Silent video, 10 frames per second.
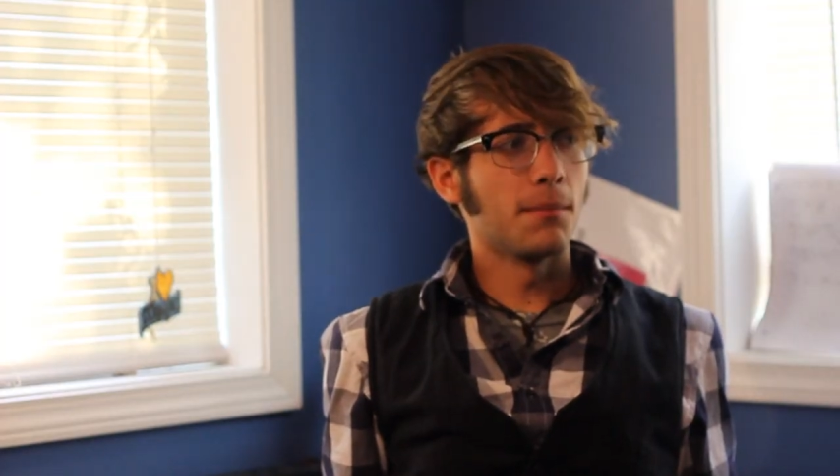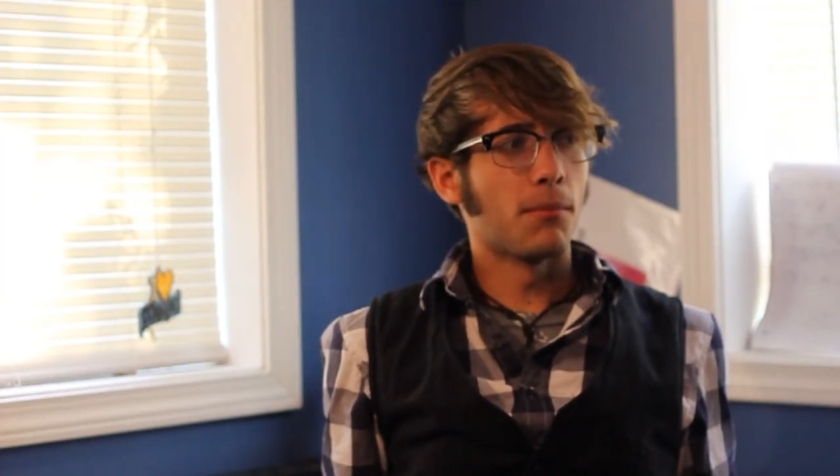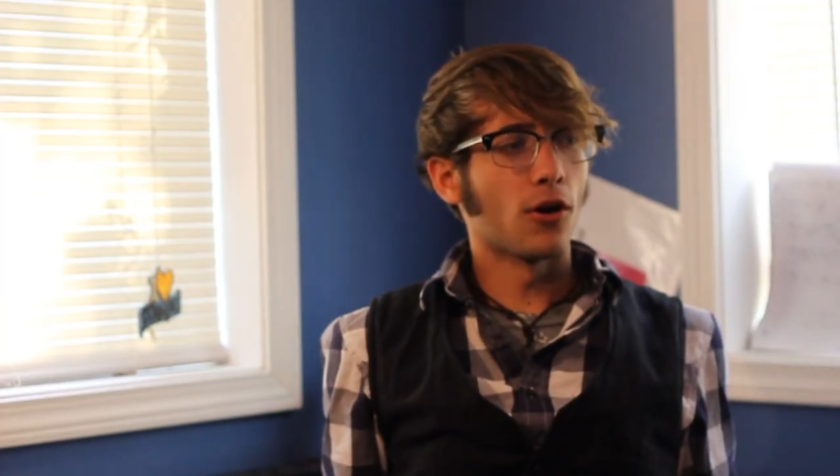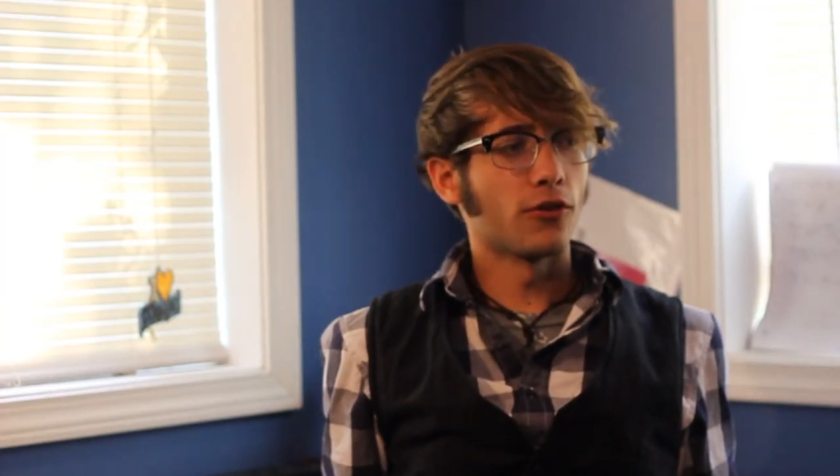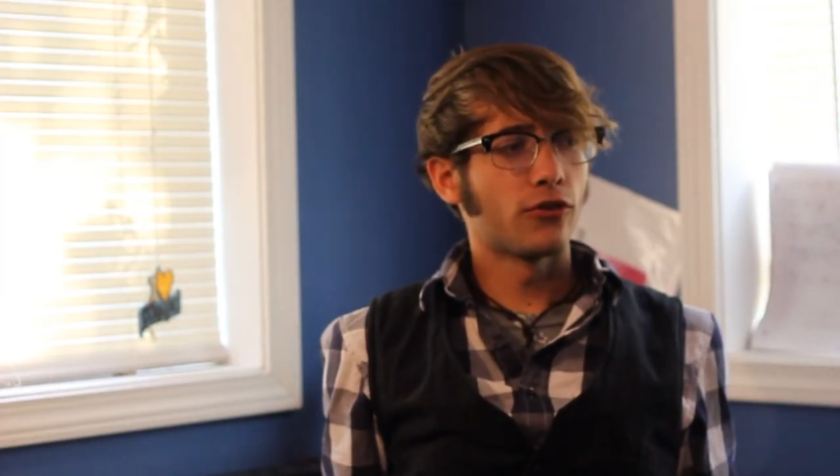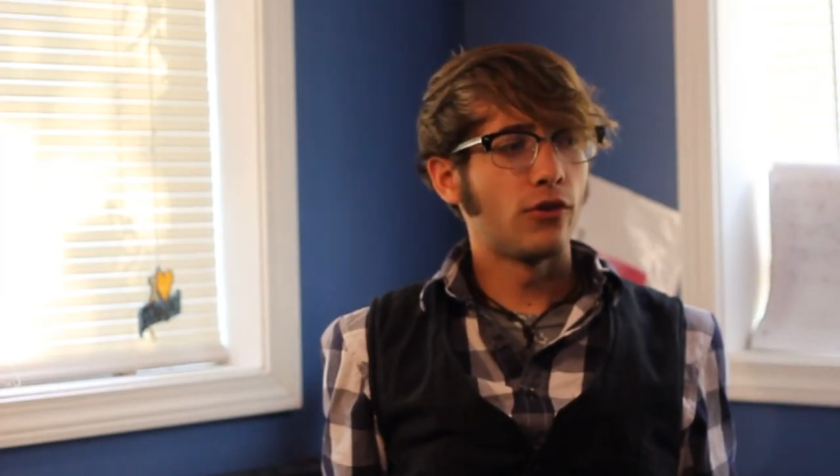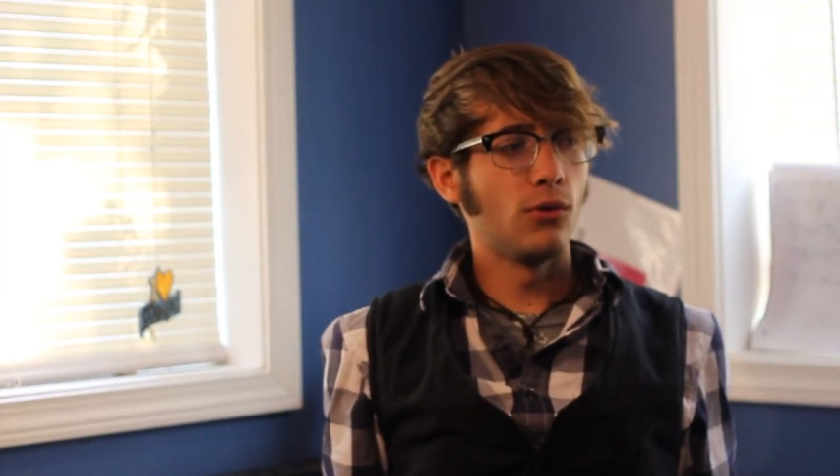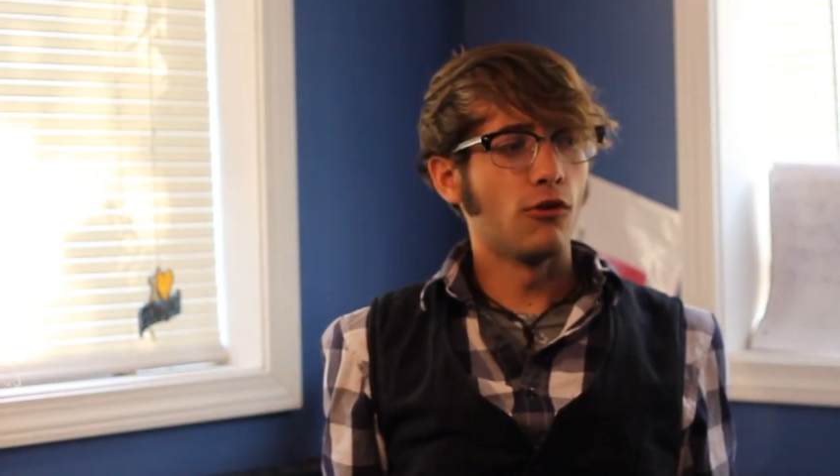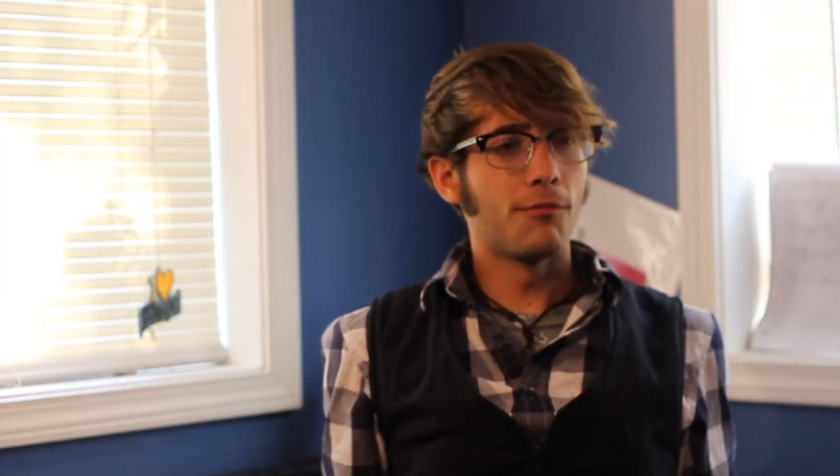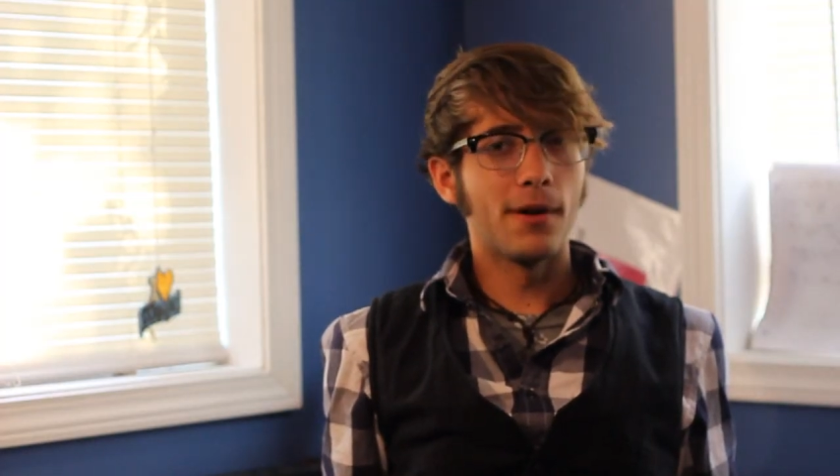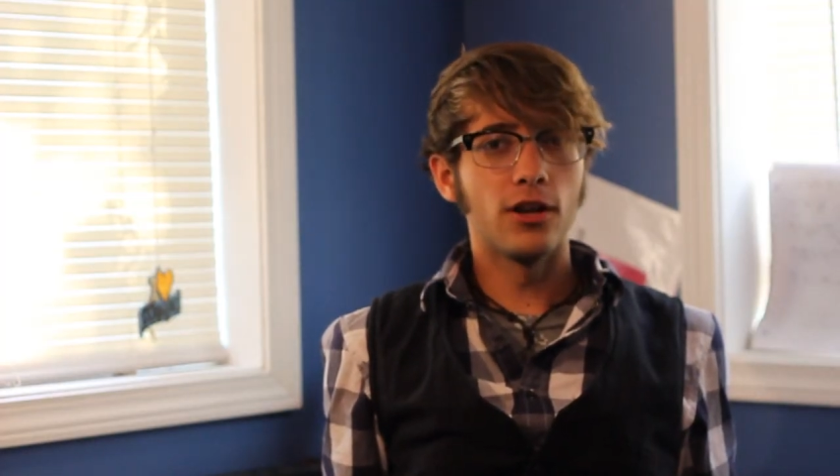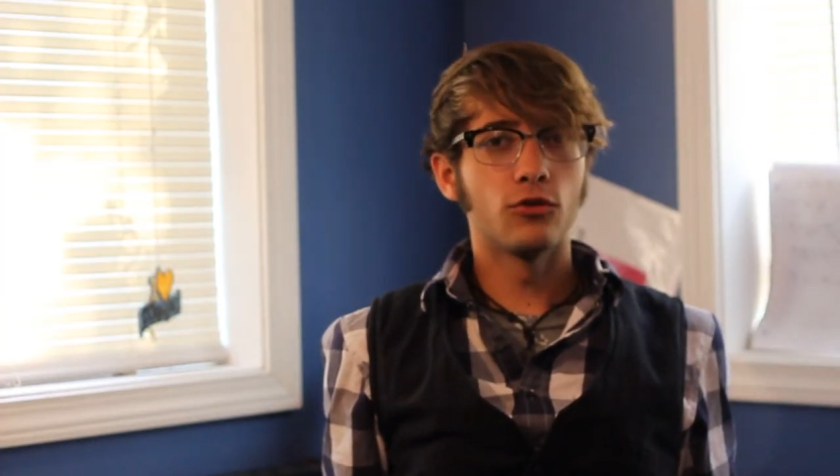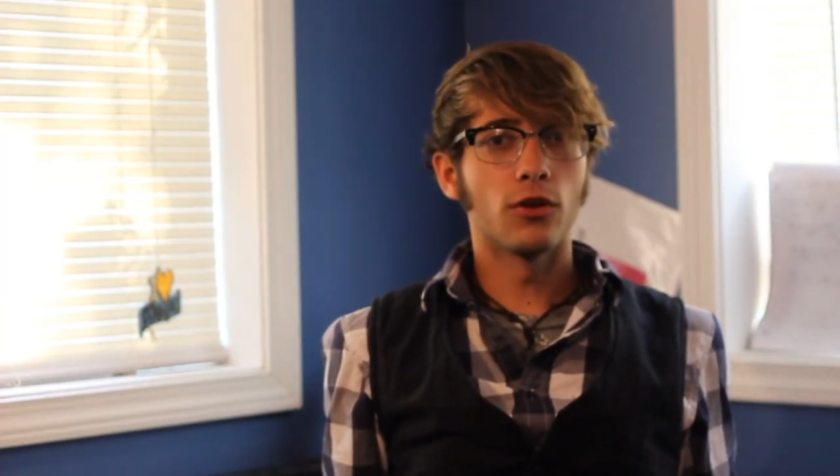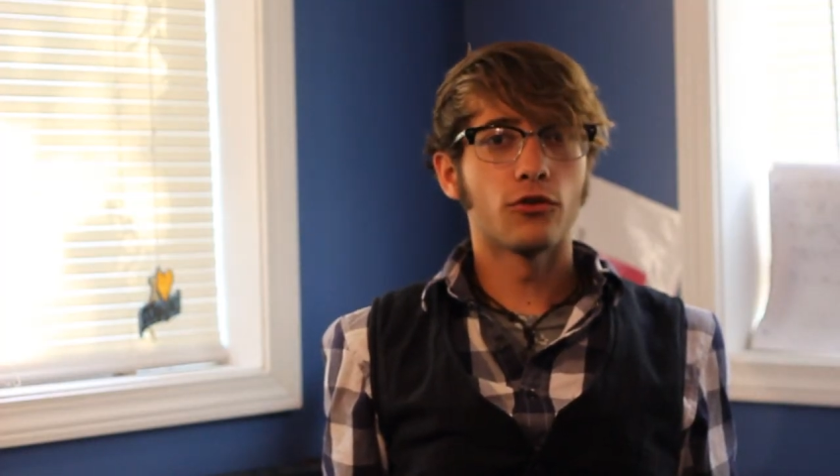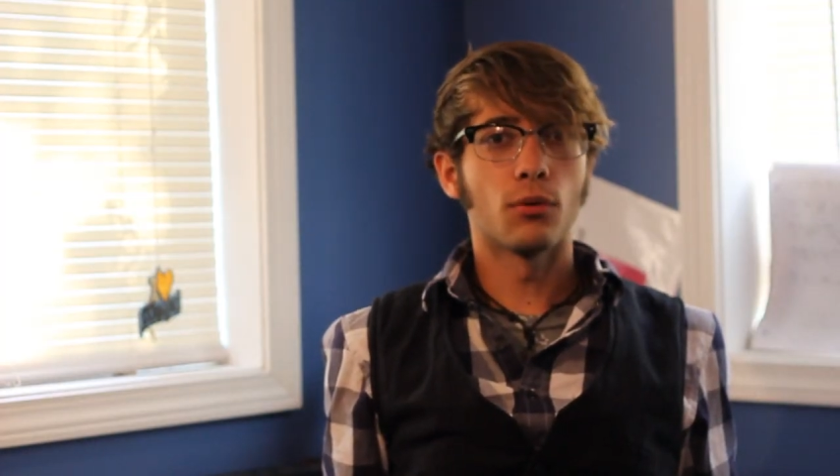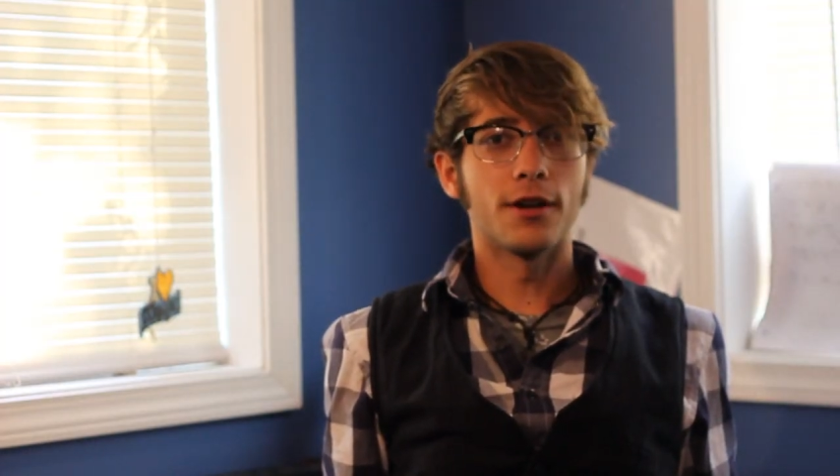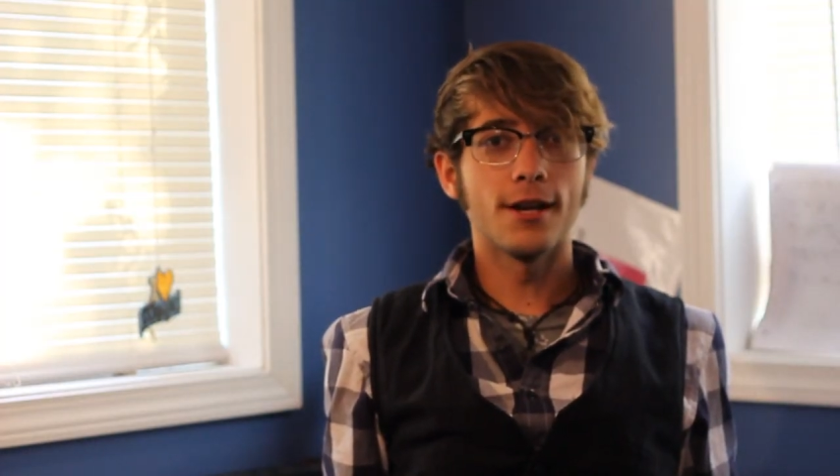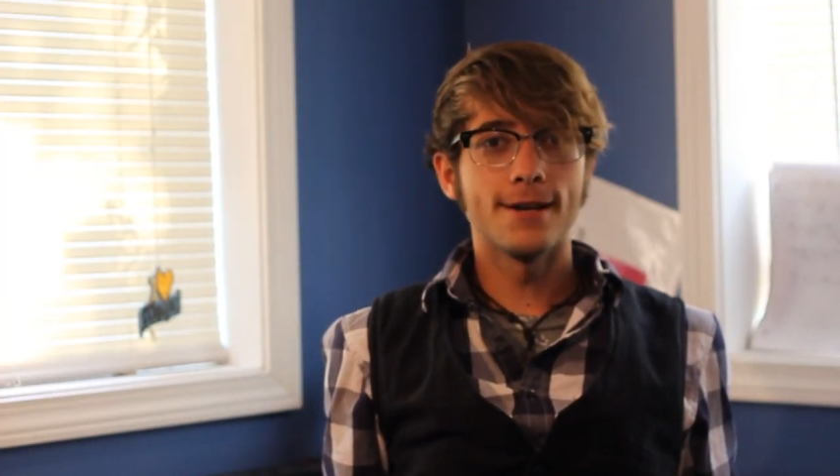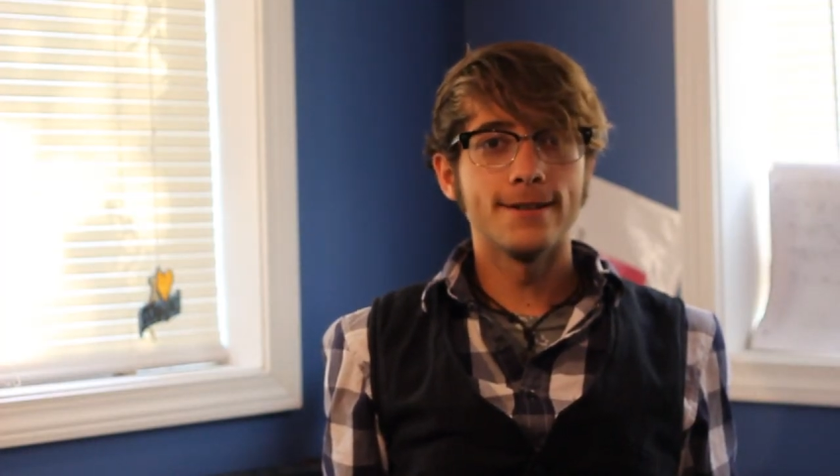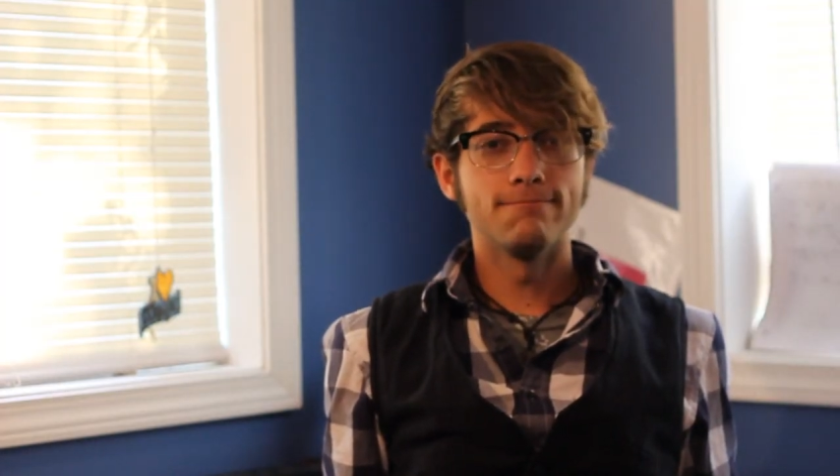part two of page
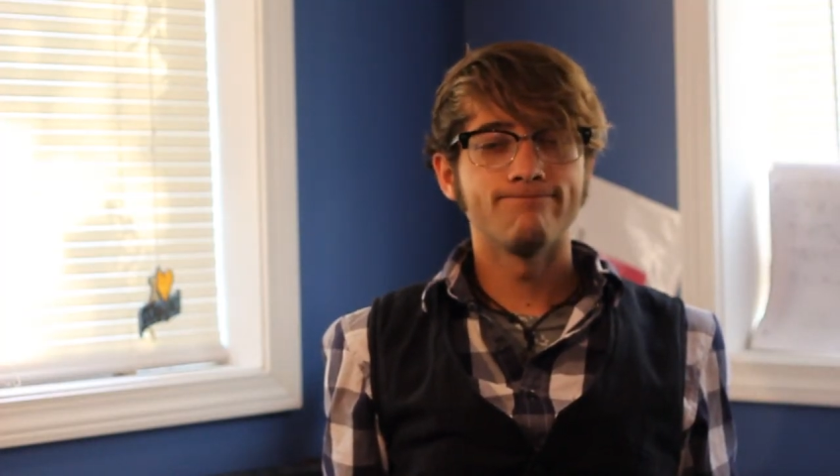128.